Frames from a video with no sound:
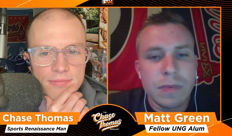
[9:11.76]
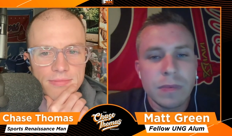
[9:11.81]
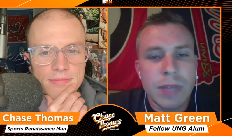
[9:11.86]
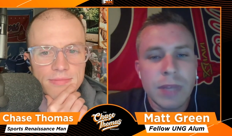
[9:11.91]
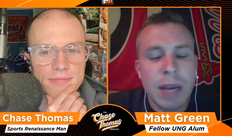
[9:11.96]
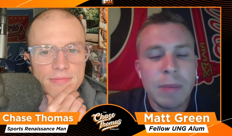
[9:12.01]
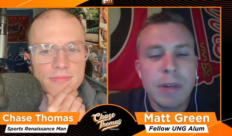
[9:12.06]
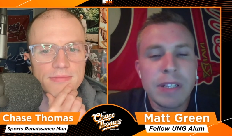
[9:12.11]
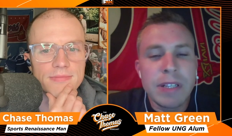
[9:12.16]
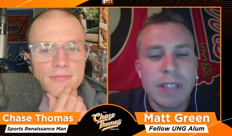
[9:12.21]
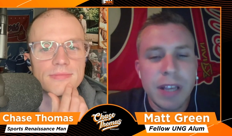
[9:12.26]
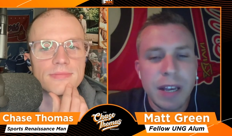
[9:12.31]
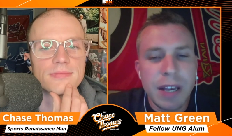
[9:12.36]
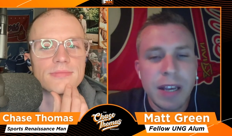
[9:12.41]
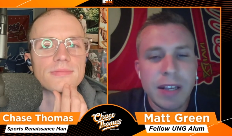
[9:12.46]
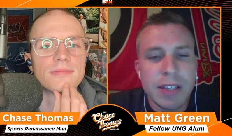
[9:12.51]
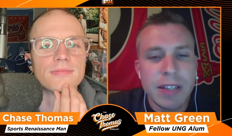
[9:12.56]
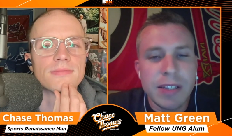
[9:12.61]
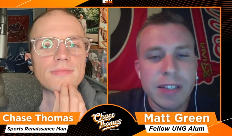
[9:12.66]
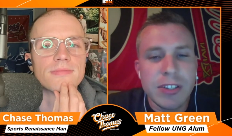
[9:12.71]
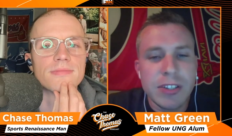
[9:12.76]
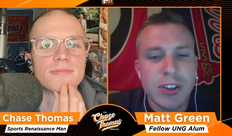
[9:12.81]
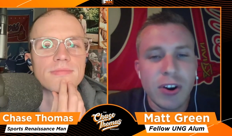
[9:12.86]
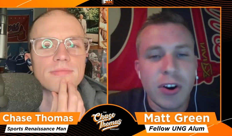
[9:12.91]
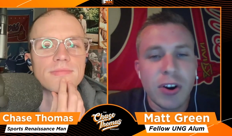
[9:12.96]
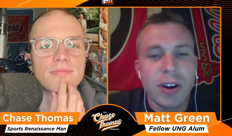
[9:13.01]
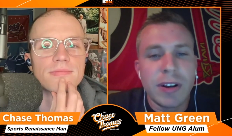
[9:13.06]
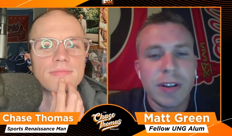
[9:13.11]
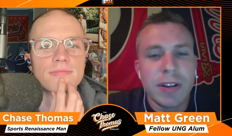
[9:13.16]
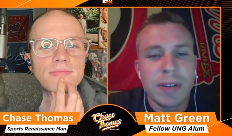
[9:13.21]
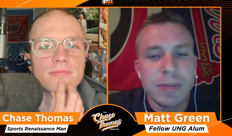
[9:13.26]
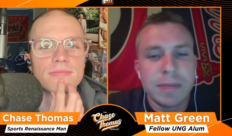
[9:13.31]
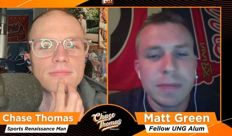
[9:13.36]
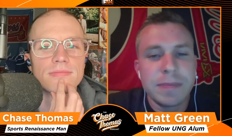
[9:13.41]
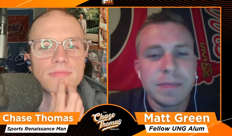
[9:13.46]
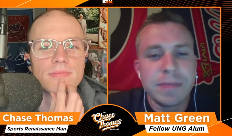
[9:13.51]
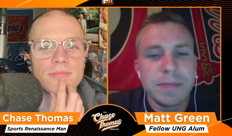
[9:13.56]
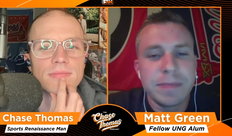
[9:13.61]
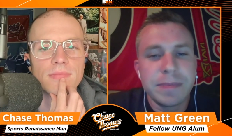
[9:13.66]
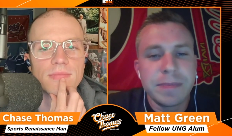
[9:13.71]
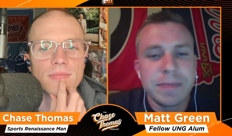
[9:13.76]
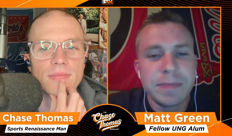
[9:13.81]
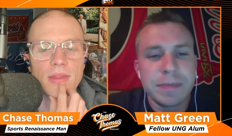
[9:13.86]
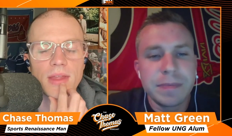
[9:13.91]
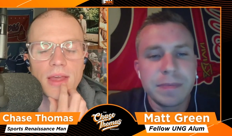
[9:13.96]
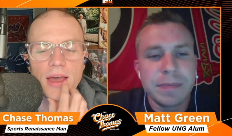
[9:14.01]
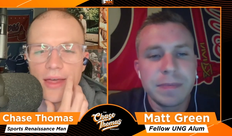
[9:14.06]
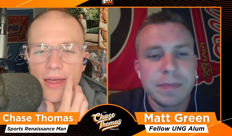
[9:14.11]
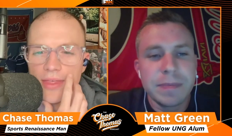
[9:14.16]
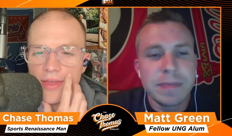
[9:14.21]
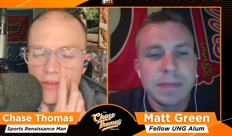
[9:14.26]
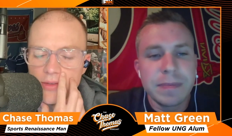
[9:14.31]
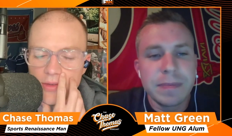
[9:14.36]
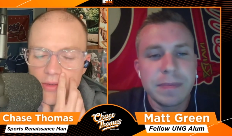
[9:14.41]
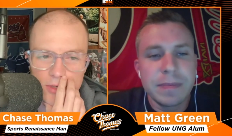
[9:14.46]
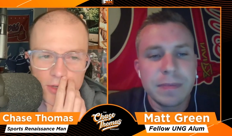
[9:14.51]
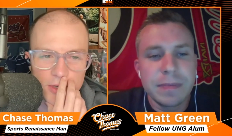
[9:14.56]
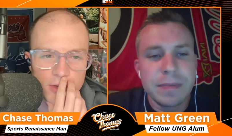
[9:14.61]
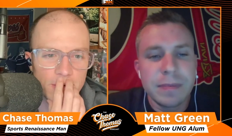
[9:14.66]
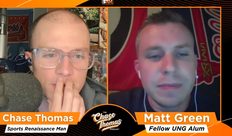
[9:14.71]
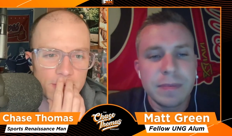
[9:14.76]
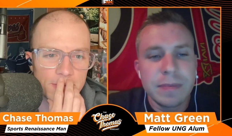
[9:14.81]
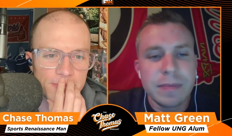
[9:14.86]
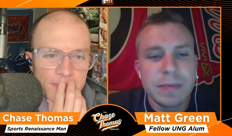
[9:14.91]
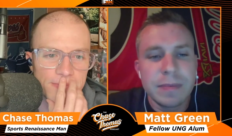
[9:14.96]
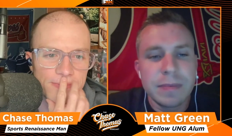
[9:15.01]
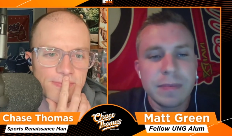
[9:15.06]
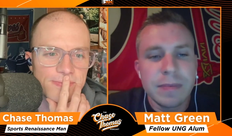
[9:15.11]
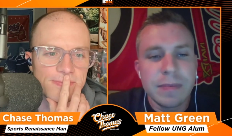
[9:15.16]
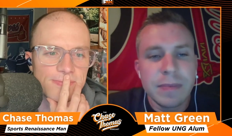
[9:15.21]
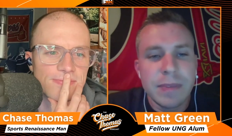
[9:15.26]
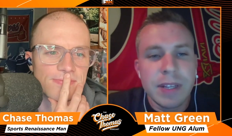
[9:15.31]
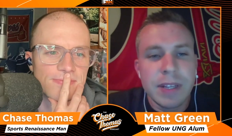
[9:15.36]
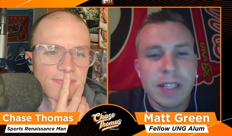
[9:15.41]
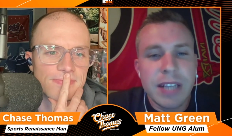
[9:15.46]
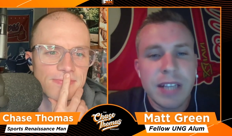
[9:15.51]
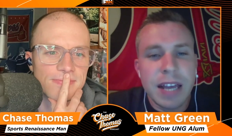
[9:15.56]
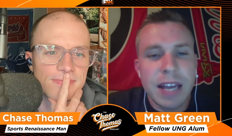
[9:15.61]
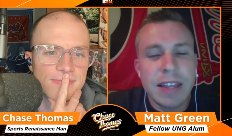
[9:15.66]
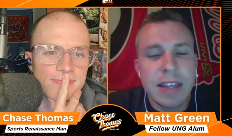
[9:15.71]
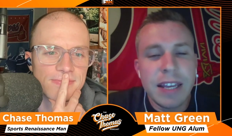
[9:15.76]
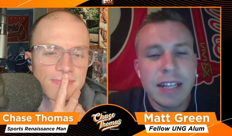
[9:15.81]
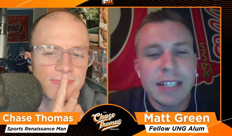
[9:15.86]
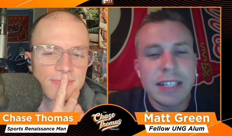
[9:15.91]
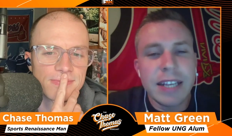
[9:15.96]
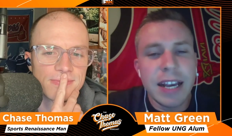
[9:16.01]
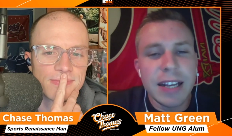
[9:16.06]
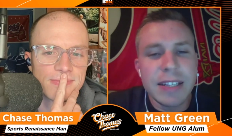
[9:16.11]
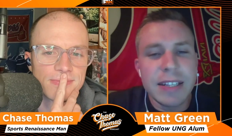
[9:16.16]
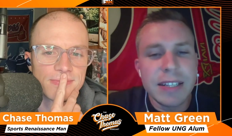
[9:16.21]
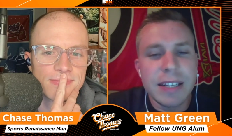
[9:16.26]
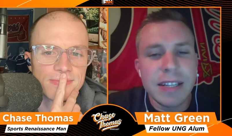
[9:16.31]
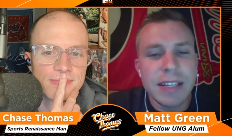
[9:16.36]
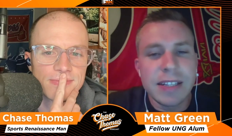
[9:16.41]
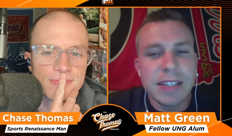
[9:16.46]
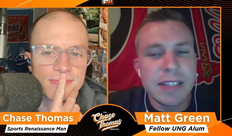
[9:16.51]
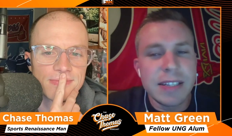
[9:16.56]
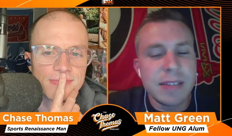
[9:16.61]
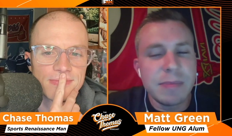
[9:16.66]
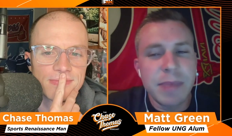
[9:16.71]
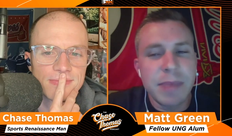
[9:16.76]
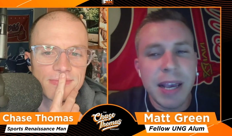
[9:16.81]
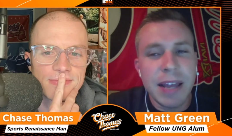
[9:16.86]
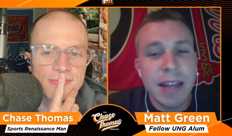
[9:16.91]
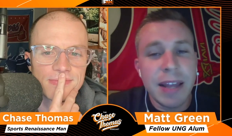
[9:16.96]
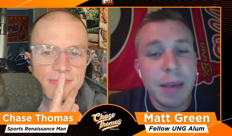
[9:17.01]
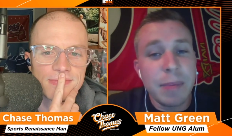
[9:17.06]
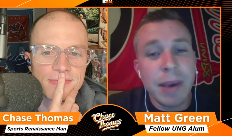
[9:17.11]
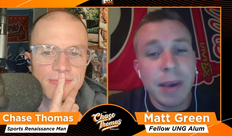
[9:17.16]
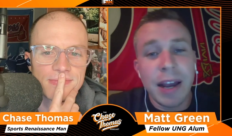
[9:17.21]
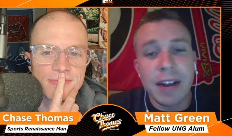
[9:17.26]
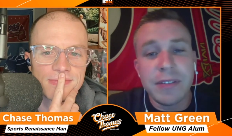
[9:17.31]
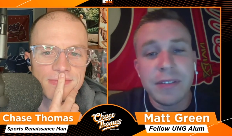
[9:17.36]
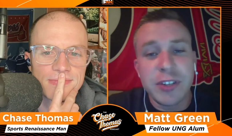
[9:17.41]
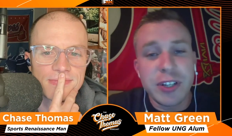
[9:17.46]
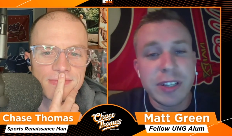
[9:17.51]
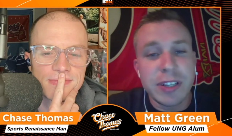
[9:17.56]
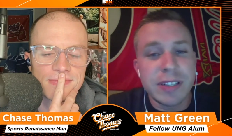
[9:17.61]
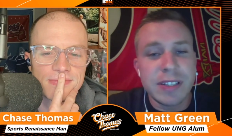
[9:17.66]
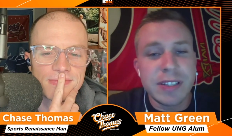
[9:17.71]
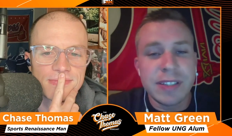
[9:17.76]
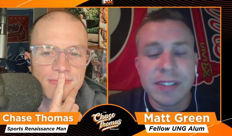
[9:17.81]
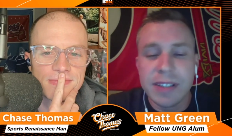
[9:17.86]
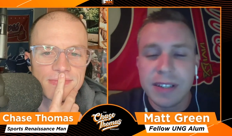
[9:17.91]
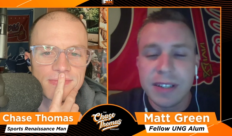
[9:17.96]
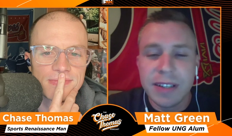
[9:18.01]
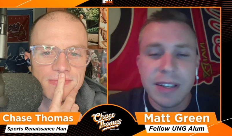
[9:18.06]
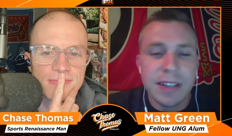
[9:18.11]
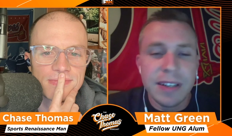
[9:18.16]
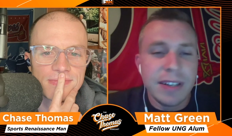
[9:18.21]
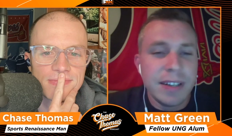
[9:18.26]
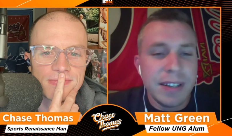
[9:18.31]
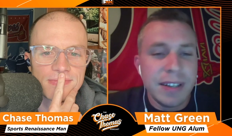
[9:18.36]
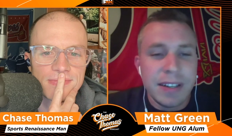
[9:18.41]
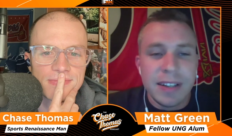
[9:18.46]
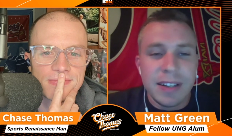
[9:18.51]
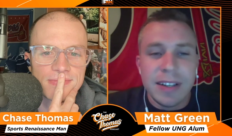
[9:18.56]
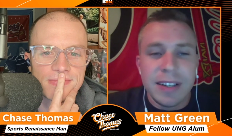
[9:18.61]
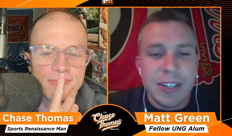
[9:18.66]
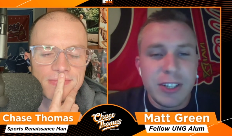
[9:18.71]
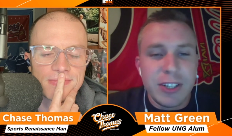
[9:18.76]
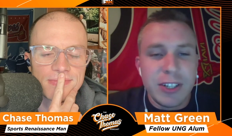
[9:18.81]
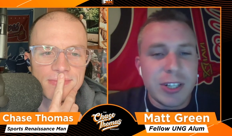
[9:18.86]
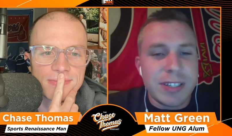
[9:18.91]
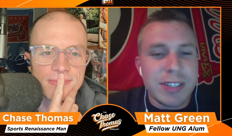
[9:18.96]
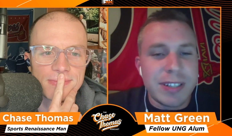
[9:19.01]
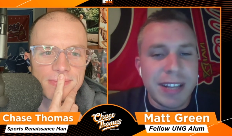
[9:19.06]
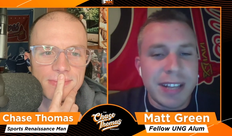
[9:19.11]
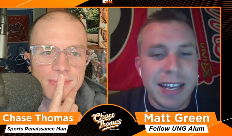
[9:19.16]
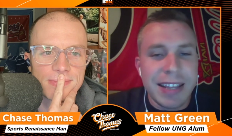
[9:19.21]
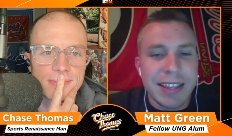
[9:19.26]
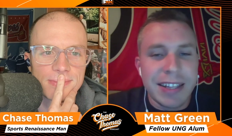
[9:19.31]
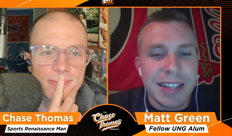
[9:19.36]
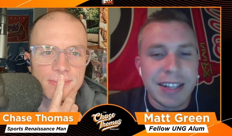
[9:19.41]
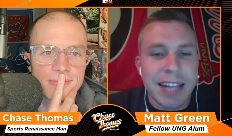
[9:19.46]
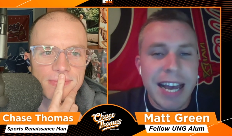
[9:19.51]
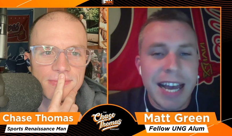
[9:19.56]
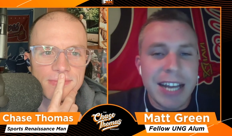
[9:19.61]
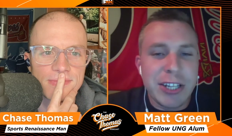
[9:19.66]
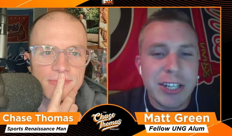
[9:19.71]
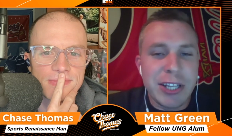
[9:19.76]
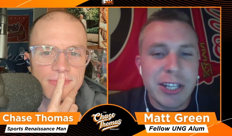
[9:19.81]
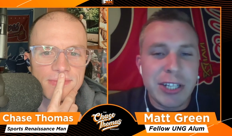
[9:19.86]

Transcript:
Speaker 1: I'm gonna say Sark.
Speaker 2: I think so too.
Speaker 1: Because I think Texas, man, they might have just just hit the la- the